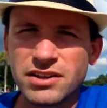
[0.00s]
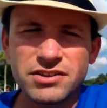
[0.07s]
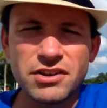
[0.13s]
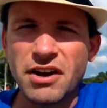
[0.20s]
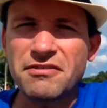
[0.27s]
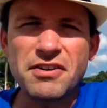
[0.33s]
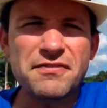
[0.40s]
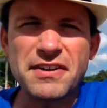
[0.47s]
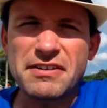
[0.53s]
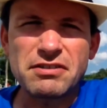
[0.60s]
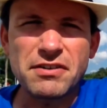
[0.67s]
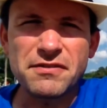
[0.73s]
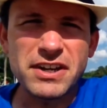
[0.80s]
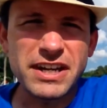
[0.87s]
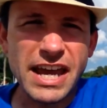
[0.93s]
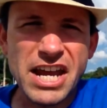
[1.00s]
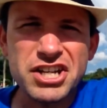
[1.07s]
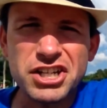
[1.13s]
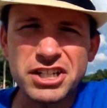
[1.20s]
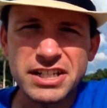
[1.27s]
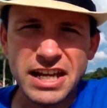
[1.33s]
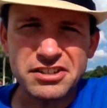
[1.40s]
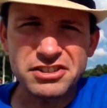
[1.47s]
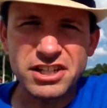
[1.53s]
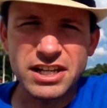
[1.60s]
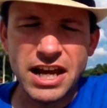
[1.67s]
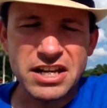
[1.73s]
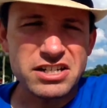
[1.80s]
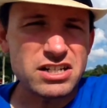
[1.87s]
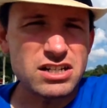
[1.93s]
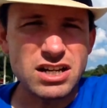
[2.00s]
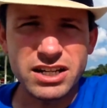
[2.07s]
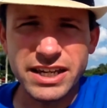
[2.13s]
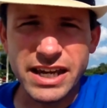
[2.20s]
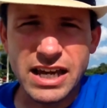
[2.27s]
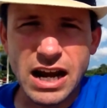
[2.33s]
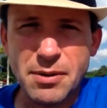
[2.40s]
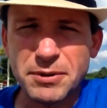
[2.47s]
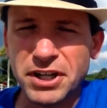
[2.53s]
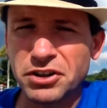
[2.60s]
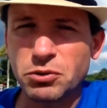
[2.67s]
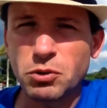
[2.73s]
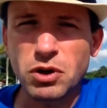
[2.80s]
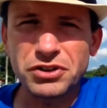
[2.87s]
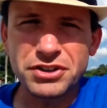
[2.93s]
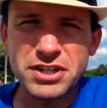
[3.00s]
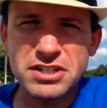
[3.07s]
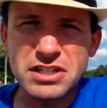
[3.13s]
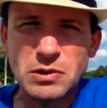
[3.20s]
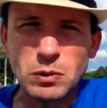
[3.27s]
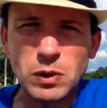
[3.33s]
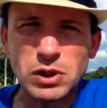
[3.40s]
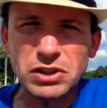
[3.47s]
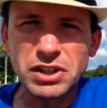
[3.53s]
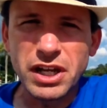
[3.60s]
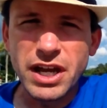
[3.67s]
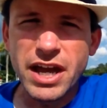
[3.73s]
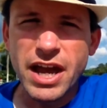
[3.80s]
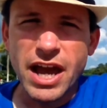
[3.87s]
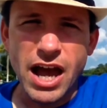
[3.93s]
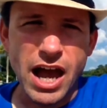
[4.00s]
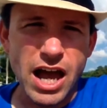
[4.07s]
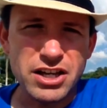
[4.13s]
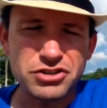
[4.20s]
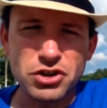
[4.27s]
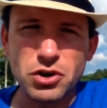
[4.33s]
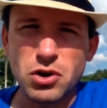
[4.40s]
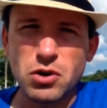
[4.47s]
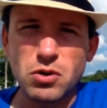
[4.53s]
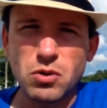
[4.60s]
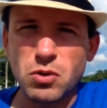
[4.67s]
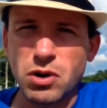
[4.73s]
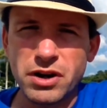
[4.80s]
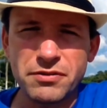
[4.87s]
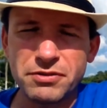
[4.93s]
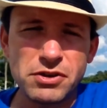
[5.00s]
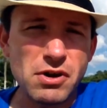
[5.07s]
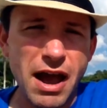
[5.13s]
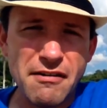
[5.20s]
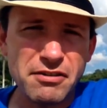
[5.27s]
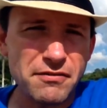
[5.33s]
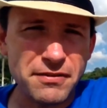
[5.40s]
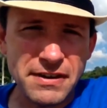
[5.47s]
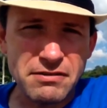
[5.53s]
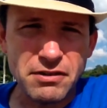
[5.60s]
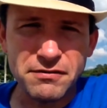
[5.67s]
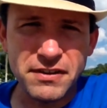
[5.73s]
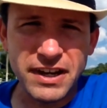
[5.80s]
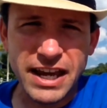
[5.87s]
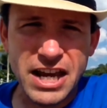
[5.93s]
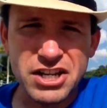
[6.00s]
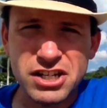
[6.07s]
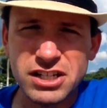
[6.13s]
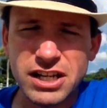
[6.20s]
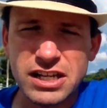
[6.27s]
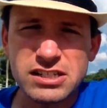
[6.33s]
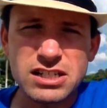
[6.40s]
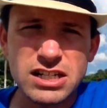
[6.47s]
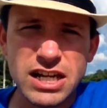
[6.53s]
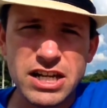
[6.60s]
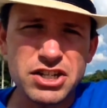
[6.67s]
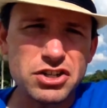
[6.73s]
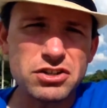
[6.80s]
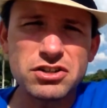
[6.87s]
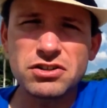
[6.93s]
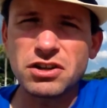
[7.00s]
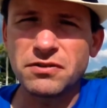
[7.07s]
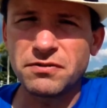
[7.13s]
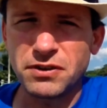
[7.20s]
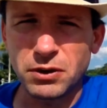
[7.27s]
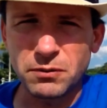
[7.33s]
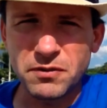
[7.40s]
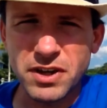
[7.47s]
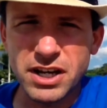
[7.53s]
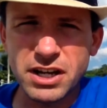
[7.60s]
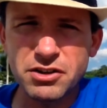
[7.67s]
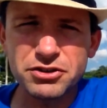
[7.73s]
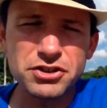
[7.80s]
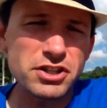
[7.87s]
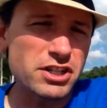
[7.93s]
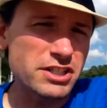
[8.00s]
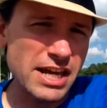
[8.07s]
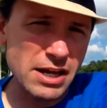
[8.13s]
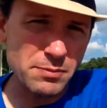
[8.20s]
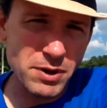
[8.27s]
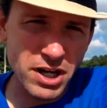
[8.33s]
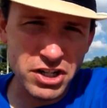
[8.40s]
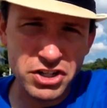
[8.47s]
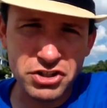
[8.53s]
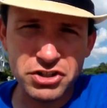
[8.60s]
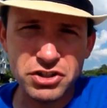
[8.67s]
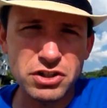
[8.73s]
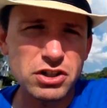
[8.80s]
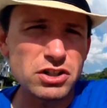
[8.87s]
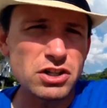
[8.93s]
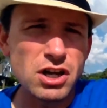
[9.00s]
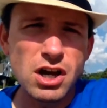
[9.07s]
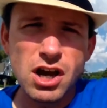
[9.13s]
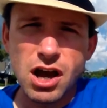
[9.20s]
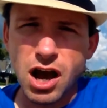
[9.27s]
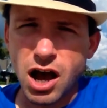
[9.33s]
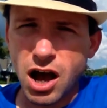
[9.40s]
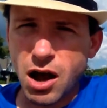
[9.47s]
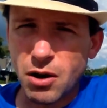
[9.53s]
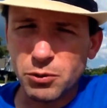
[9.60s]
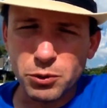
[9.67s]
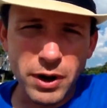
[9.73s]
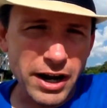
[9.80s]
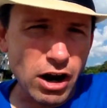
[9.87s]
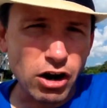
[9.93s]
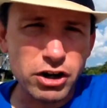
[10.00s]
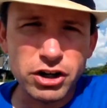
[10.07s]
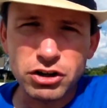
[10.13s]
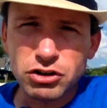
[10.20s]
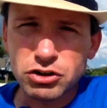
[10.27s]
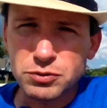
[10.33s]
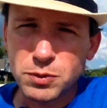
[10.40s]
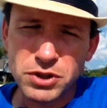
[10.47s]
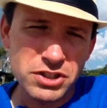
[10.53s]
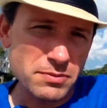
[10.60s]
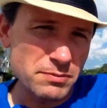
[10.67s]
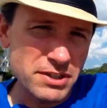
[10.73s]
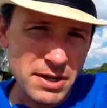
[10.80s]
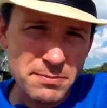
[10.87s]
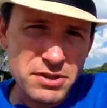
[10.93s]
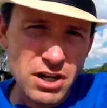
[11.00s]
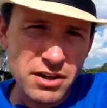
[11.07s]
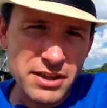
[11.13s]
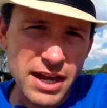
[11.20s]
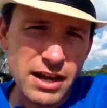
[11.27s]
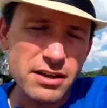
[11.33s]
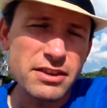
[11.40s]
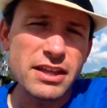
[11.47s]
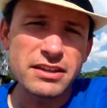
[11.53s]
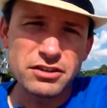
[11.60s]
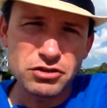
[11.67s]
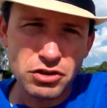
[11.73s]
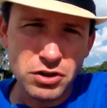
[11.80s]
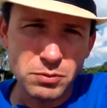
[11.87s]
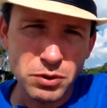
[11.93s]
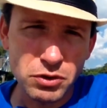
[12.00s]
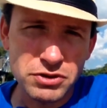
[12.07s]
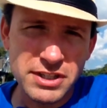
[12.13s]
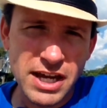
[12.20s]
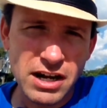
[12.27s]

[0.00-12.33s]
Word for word: Do you have a favorite vacation destination? Again, I'm here in Walt Disney World, uh, so if you have a favorite vacation destination, you could film videos, you could take pictures, you could uh, write articles, put some tips on that, and then you could post that